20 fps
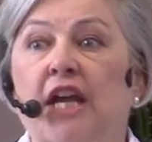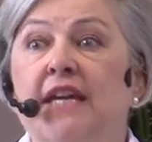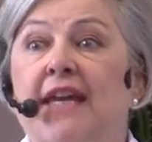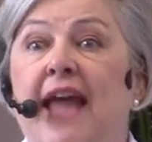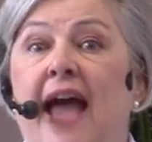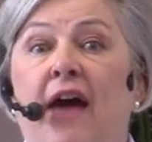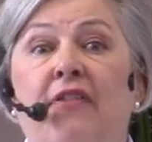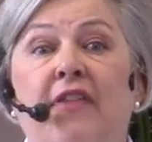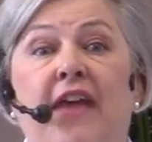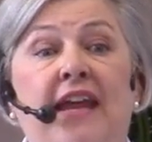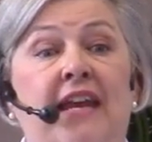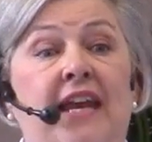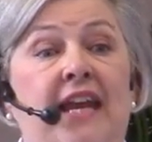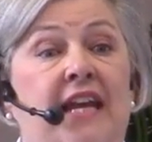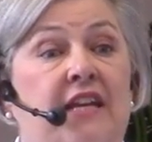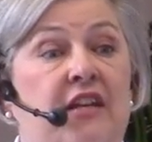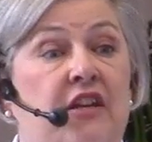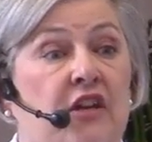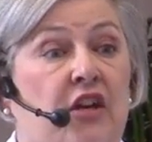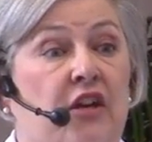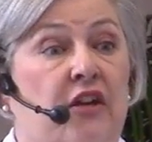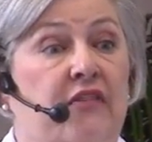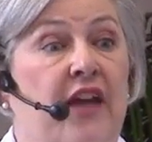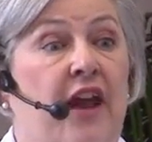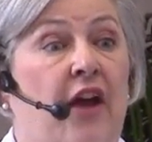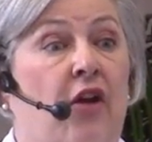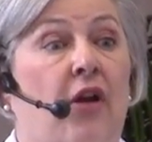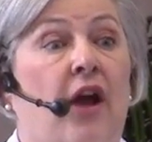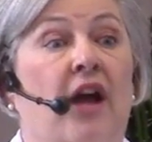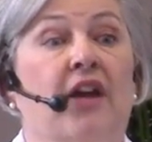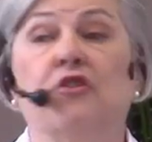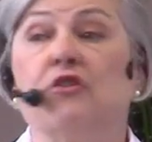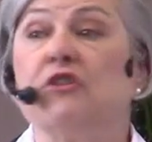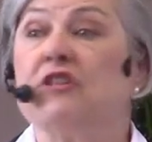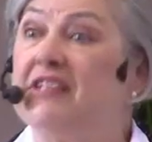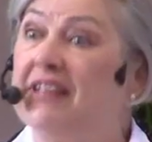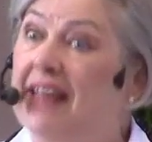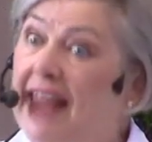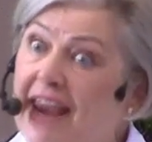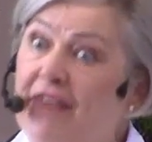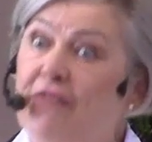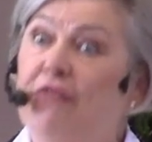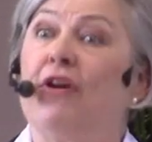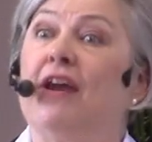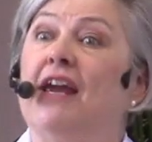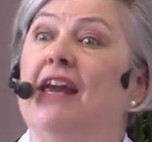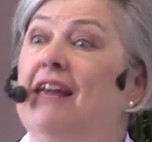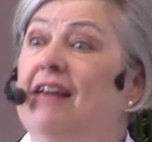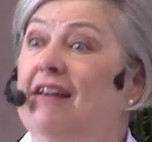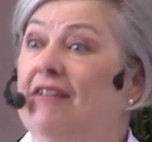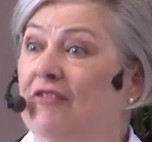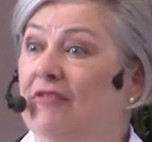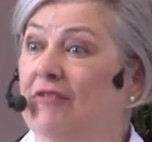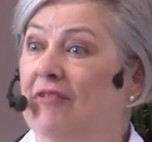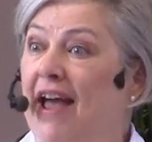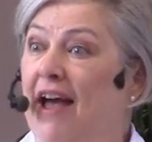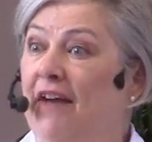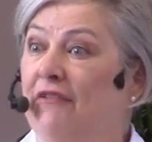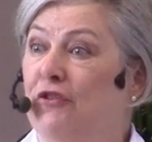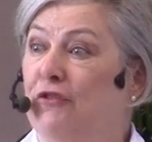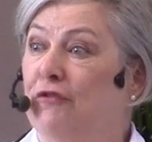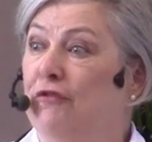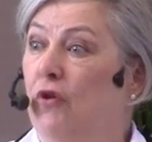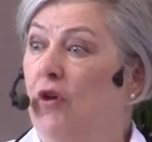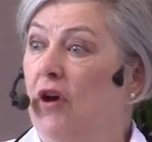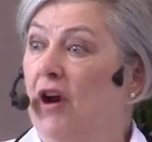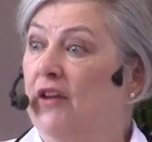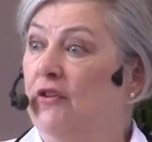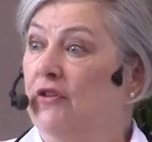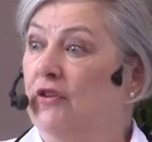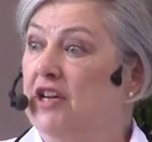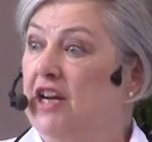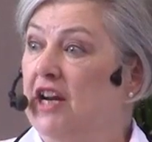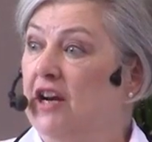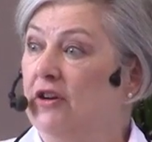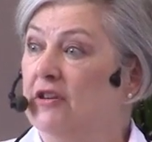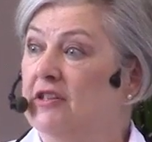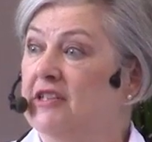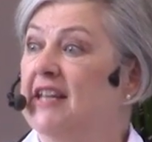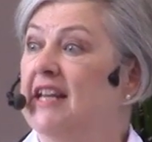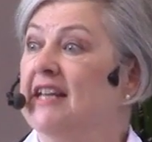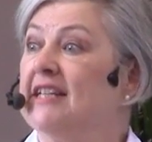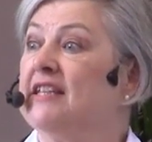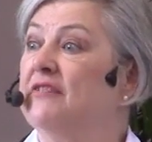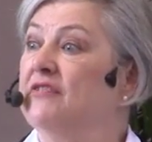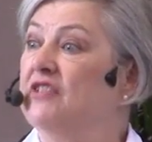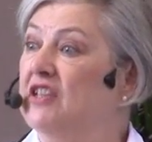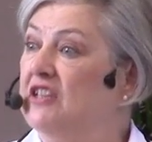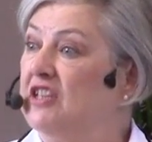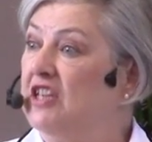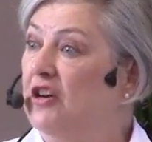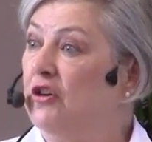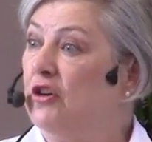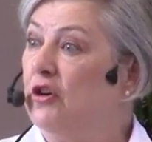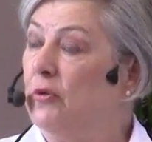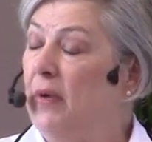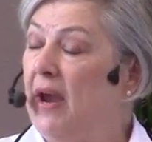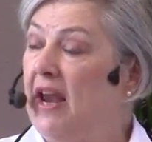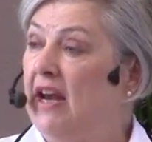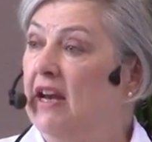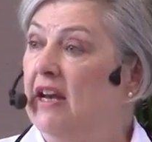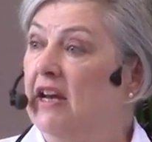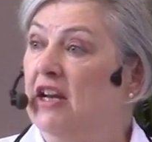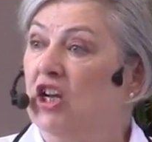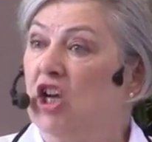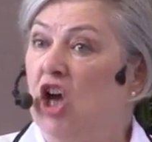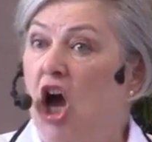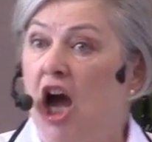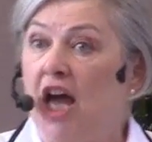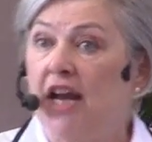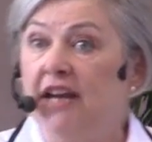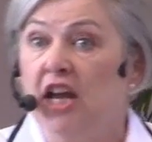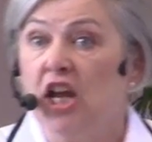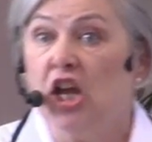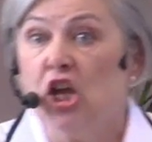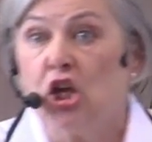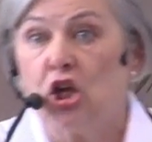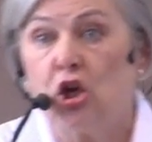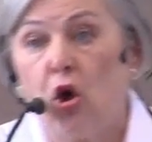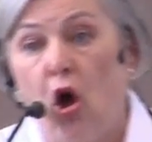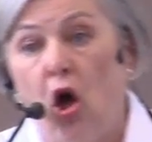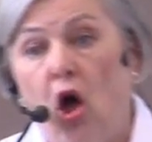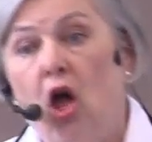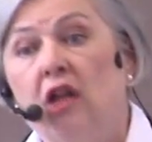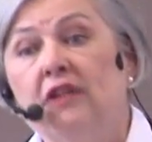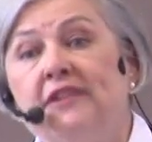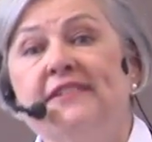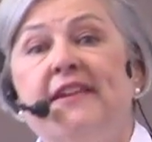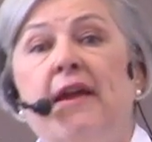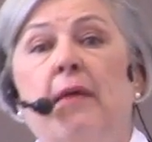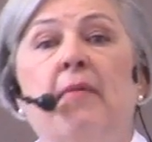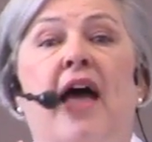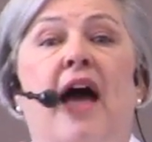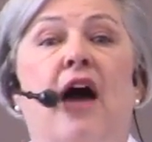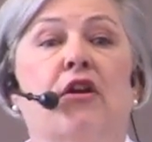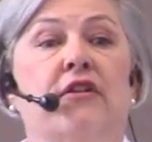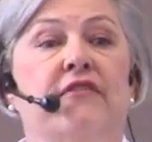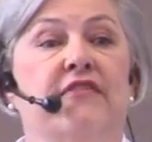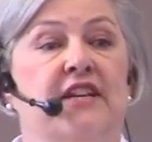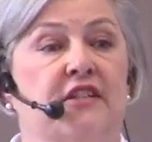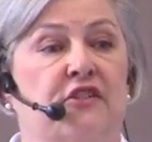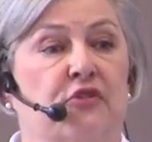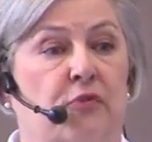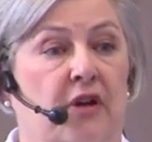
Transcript: Now they are under slavery after 400 years. Things have deteriorated, and God calls them out of